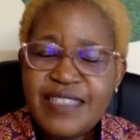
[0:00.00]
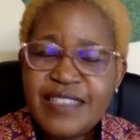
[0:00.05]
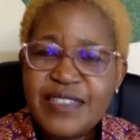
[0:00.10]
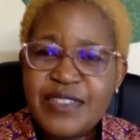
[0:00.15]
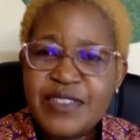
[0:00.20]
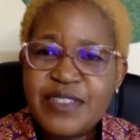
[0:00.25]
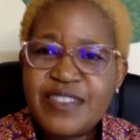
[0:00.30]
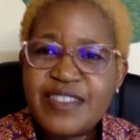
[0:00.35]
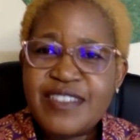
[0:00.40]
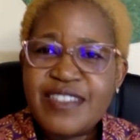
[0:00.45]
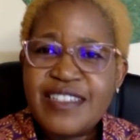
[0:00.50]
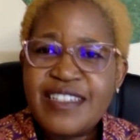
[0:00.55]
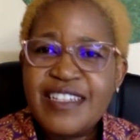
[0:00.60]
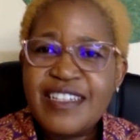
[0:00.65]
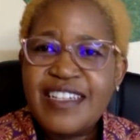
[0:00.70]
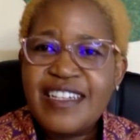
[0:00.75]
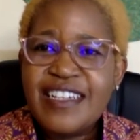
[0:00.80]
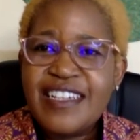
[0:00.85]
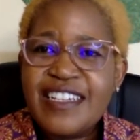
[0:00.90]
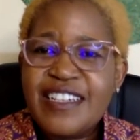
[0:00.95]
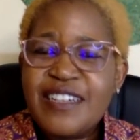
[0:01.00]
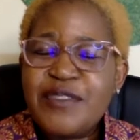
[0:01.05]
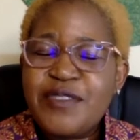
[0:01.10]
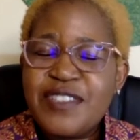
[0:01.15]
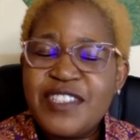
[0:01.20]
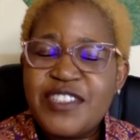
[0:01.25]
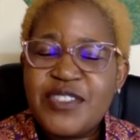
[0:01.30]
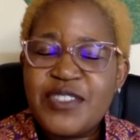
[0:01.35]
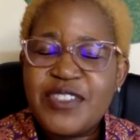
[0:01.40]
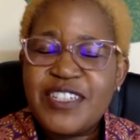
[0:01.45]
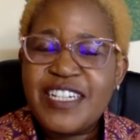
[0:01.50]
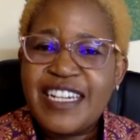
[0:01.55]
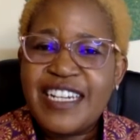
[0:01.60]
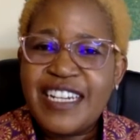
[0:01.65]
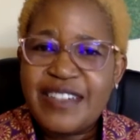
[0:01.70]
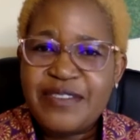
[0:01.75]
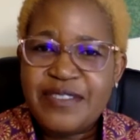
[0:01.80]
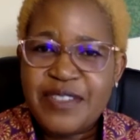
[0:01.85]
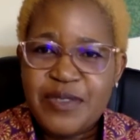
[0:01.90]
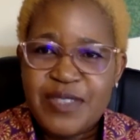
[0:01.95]
Because if we don't
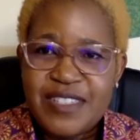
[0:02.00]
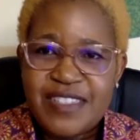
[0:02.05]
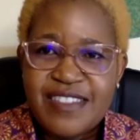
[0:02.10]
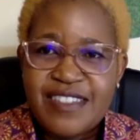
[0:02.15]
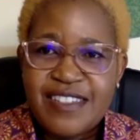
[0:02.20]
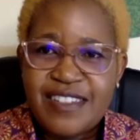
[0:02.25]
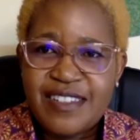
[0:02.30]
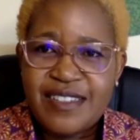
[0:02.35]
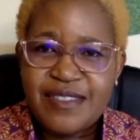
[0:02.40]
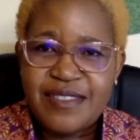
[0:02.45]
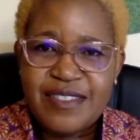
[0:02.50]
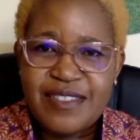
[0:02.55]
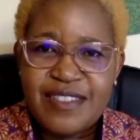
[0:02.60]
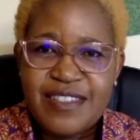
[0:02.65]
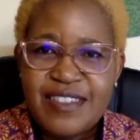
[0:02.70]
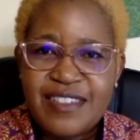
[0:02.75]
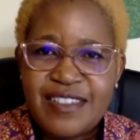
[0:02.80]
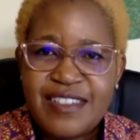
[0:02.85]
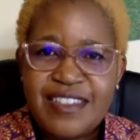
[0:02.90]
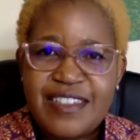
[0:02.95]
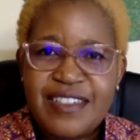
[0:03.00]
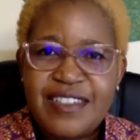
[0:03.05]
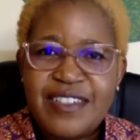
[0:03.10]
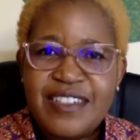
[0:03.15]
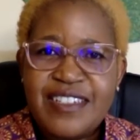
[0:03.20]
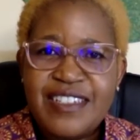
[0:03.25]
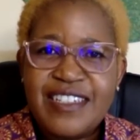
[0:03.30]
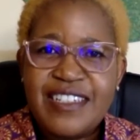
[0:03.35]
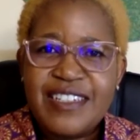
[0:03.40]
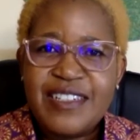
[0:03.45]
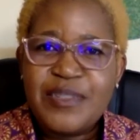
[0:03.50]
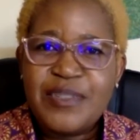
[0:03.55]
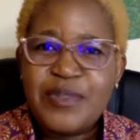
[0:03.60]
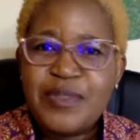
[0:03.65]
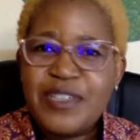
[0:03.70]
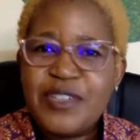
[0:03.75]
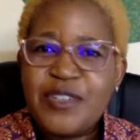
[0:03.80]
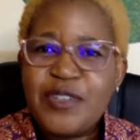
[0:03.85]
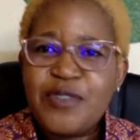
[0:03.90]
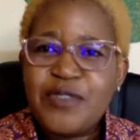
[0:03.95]
love ourselves,
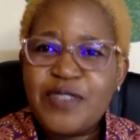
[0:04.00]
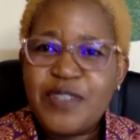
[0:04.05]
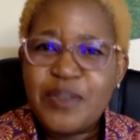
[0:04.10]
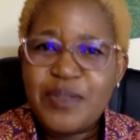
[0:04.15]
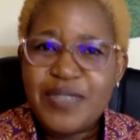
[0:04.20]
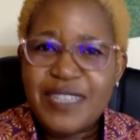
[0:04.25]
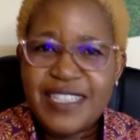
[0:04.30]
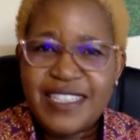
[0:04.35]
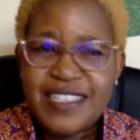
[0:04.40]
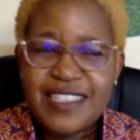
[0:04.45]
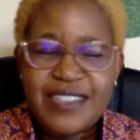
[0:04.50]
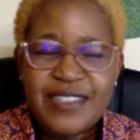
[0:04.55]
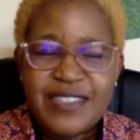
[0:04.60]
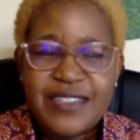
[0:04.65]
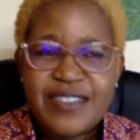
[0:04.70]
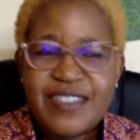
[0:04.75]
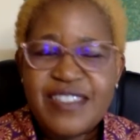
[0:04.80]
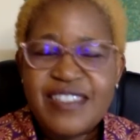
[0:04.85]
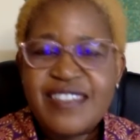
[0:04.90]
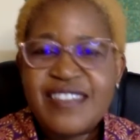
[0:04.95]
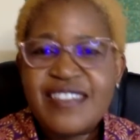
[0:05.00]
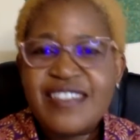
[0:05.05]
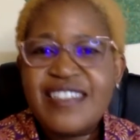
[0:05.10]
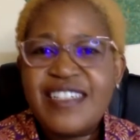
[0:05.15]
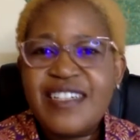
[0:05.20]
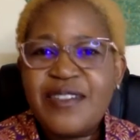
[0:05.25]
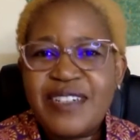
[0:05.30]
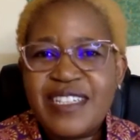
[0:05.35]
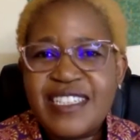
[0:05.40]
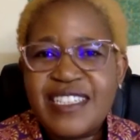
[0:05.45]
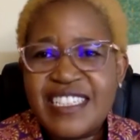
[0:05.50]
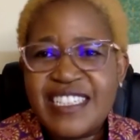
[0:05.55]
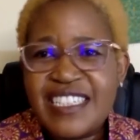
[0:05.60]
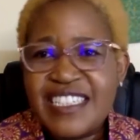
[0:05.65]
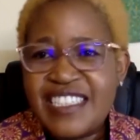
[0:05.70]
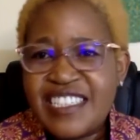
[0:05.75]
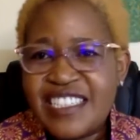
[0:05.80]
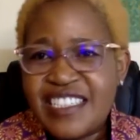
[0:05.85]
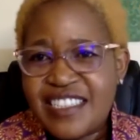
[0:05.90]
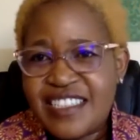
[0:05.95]
we overwork, because it's in our
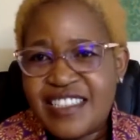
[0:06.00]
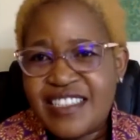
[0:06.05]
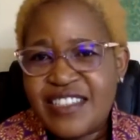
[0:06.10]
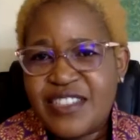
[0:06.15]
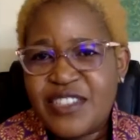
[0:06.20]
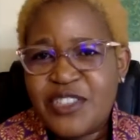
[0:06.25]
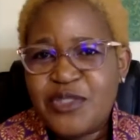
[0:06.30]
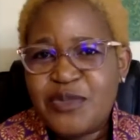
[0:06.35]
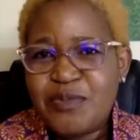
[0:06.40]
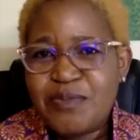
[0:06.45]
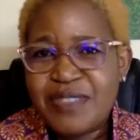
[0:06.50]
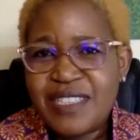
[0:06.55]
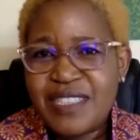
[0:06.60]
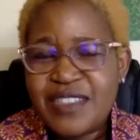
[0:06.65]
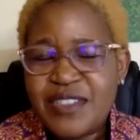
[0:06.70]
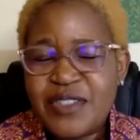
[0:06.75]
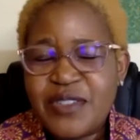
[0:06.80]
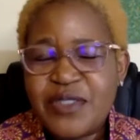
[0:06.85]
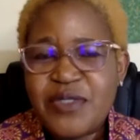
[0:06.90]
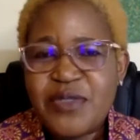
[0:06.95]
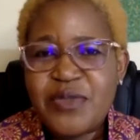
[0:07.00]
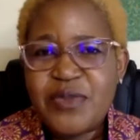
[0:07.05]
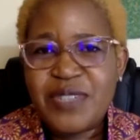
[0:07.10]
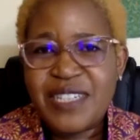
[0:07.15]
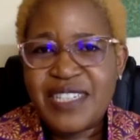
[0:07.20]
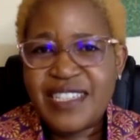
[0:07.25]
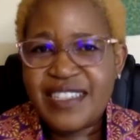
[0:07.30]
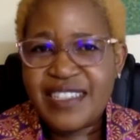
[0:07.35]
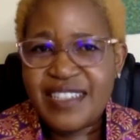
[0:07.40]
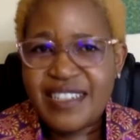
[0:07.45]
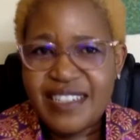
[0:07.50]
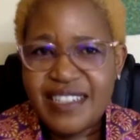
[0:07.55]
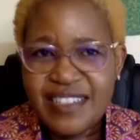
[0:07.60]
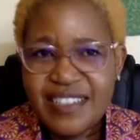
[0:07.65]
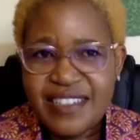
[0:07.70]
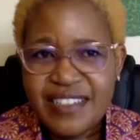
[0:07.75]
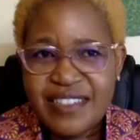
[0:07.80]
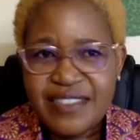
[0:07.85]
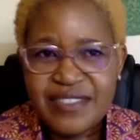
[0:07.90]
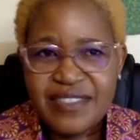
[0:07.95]
nature to be, because we are
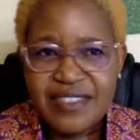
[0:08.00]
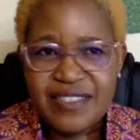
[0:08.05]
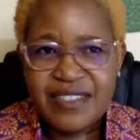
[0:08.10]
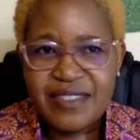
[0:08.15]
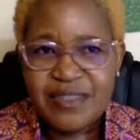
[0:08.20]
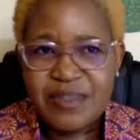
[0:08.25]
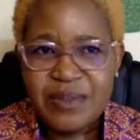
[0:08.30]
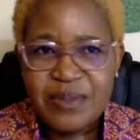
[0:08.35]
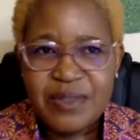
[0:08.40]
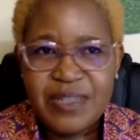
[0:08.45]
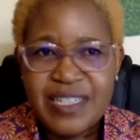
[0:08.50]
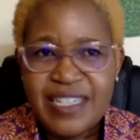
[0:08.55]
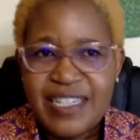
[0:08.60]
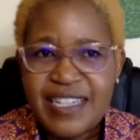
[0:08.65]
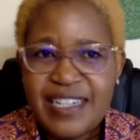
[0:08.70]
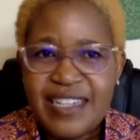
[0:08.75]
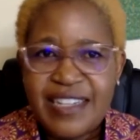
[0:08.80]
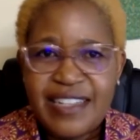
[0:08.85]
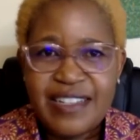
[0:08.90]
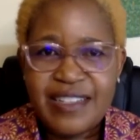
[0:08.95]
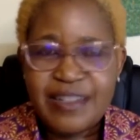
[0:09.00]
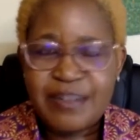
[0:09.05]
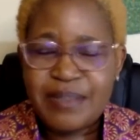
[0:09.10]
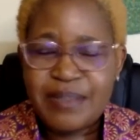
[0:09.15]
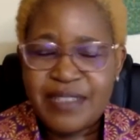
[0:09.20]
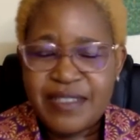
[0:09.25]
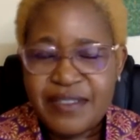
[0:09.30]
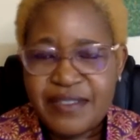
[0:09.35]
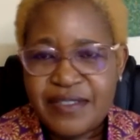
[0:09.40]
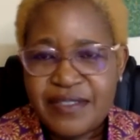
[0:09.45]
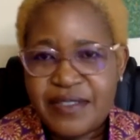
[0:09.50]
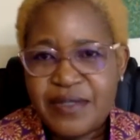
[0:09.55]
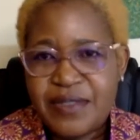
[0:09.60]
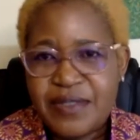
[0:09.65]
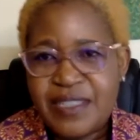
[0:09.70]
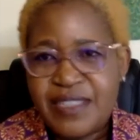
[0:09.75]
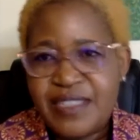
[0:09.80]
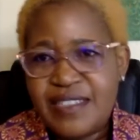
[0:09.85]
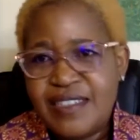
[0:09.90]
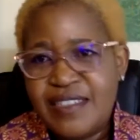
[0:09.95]
caregivers, we want to help
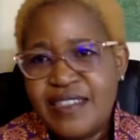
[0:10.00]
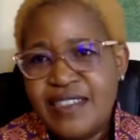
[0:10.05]
everyone.